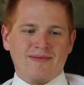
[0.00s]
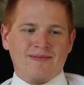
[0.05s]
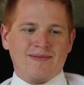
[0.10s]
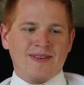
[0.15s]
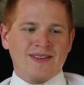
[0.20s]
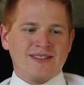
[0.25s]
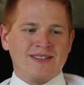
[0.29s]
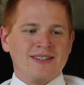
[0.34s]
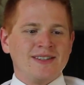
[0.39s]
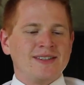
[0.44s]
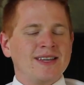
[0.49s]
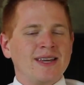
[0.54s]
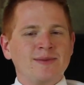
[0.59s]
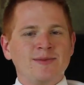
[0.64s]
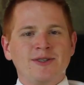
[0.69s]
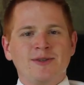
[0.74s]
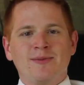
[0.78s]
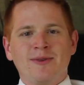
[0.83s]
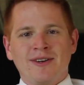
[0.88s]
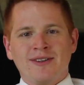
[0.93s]
as the
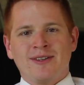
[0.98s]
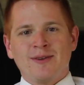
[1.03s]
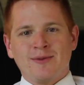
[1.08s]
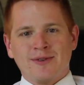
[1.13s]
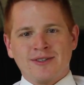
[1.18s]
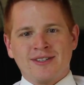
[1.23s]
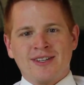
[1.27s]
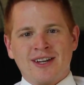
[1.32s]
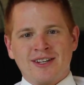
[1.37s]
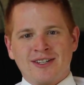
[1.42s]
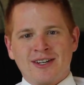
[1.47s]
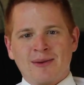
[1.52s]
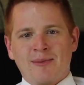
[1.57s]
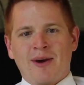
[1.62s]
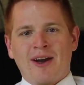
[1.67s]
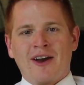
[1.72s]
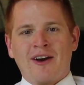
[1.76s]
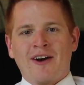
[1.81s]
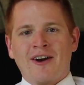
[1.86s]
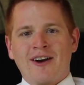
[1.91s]
same Spirit that was touching
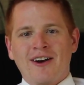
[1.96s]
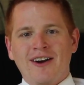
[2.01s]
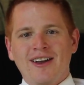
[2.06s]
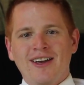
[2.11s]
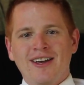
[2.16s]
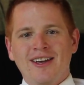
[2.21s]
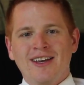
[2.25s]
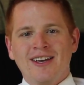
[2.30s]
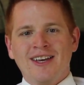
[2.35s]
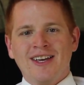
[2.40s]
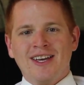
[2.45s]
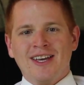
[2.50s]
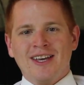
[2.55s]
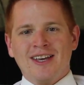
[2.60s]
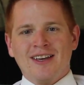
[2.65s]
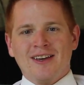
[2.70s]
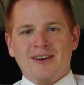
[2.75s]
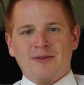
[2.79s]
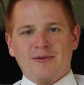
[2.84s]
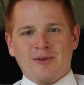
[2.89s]
my heart
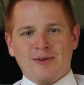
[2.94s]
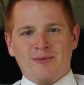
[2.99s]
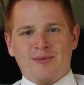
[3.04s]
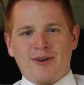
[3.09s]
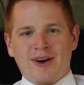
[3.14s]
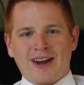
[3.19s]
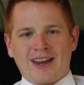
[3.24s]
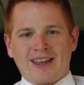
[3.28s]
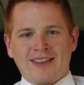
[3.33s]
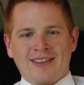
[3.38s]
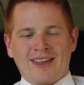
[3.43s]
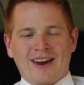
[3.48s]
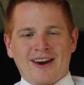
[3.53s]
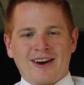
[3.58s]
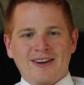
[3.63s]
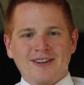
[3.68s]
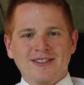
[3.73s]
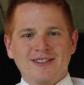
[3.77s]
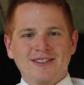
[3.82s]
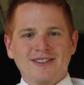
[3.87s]
would prick in
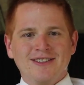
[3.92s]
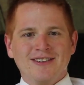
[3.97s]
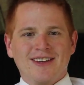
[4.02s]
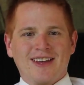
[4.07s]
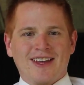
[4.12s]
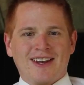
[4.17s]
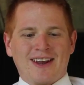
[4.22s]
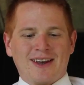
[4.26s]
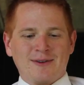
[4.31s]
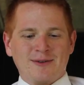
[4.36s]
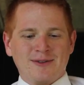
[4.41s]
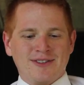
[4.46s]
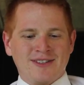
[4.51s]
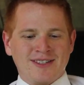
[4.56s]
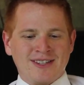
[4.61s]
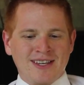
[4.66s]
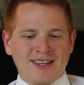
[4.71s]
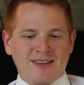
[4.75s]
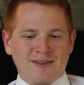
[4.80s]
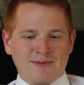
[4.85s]
theirs, and I would
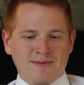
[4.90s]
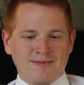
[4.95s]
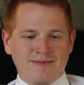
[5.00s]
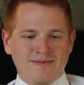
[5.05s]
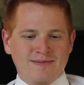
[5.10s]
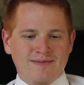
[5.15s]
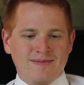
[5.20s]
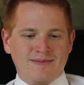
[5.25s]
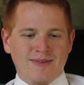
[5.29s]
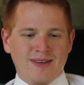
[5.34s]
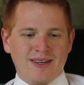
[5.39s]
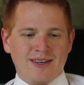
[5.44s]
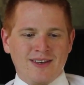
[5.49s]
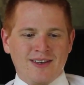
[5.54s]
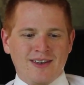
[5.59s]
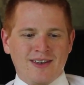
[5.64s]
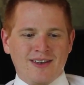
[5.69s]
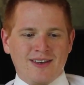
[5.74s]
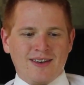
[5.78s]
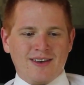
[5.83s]
see them
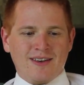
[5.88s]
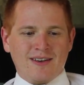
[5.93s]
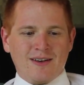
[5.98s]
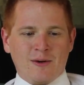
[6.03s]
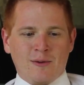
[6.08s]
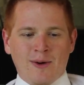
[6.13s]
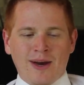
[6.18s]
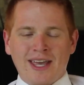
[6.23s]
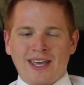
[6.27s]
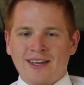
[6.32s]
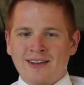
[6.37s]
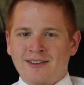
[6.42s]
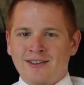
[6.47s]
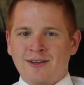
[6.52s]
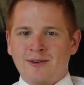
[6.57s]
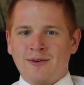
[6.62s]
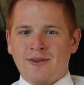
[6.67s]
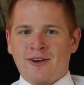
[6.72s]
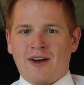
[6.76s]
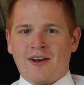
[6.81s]
awaken
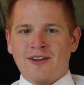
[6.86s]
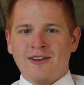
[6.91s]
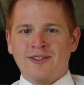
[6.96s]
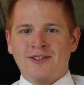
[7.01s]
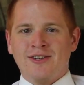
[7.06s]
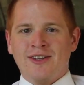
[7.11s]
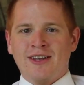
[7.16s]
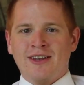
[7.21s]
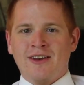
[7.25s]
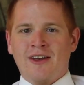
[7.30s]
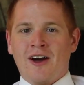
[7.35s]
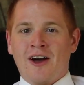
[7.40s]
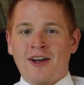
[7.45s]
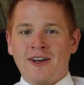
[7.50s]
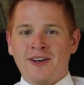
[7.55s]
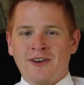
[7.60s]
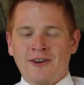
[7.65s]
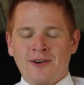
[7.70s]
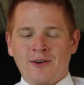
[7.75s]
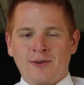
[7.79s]
to a knowledge that
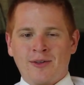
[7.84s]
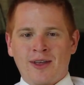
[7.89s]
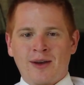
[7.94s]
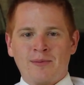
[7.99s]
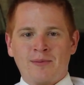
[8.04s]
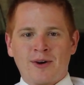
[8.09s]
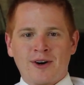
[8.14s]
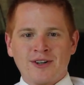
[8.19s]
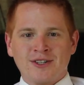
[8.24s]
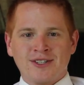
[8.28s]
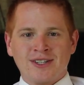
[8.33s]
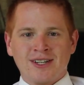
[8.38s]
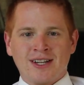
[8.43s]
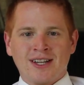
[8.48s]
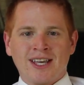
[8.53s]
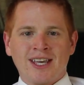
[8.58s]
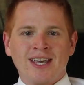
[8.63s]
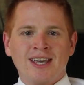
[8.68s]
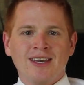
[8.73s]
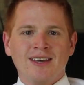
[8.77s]
God knew them
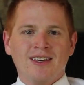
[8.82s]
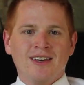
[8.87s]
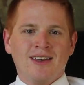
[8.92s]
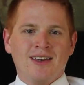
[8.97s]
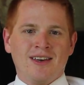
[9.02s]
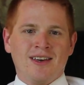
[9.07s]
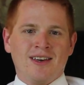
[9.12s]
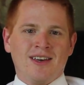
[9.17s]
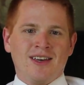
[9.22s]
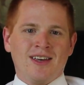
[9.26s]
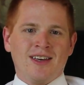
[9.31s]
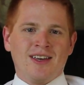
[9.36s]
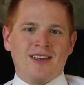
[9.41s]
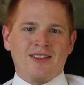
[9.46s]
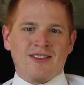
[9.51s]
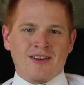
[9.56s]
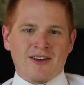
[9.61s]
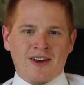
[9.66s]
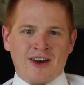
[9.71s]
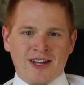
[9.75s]
personally,
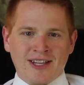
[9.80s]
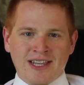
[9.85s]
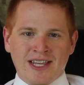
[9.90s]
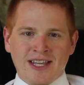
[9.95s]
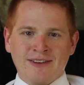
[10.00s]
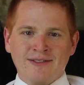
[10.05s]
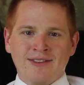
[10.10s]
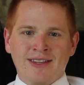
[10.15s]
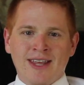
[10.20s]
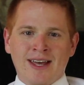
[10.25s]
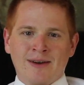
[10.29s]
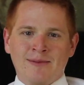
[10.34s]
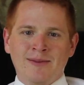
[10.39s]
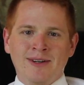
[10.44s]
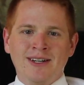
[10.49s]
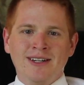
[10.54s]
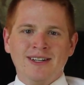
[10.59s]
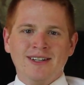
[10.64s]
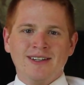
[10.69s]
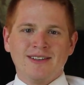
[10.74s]
that God loved them,
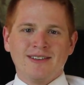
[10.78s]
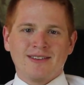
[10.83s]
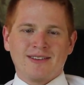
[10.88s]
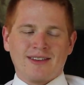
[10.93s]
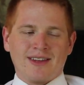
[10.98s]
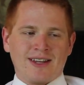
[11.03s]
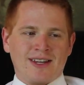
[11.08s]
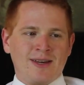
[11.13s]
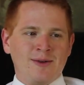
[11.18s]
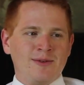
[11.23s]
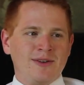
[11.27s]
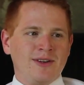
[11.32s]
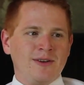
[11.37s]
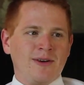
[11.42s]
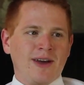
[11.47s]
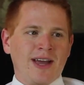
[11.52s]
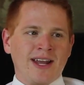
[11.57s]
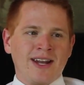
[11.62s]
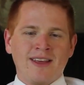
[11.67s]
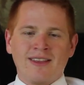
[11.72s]
and that He would
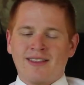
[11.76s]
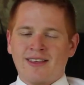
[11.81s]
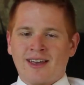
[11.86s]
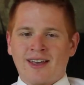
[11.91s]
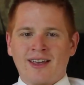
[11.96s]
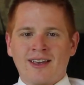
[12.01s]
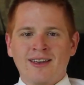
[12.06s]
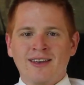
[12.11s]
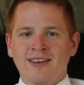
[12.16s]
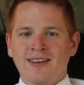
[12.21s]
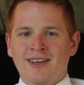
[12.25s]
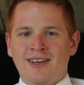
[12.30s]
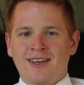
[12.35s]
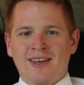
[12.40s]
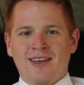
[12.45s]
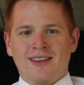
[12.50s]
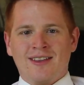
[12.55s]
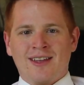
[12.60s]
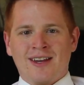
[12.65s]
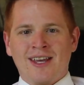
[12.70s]
do anything
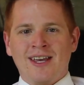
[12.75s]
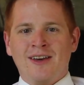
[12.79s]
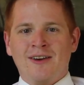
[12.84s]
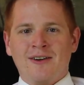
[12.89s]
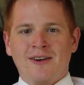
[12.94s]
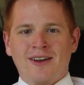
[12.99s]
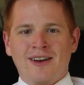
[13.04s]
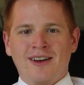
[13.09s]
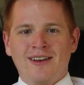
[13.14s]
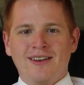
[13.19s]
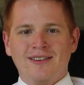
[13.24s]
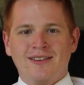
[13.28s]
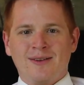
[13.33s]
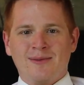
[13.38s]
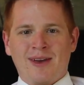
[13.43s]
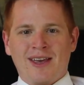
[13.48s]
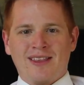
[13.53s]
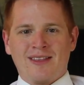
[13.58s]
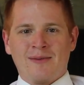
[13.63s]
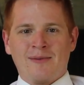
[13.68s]
that He could
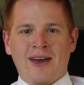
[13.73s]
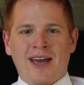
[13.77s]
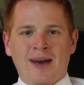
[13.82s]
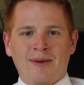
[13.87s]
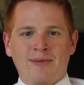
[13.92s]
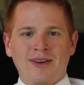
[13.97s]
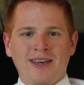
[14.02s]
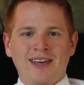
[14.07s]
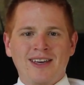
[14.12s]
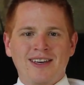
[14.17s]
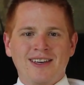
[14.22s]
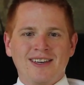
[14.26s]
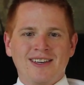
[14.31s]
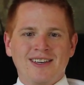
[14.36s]
to make them happy.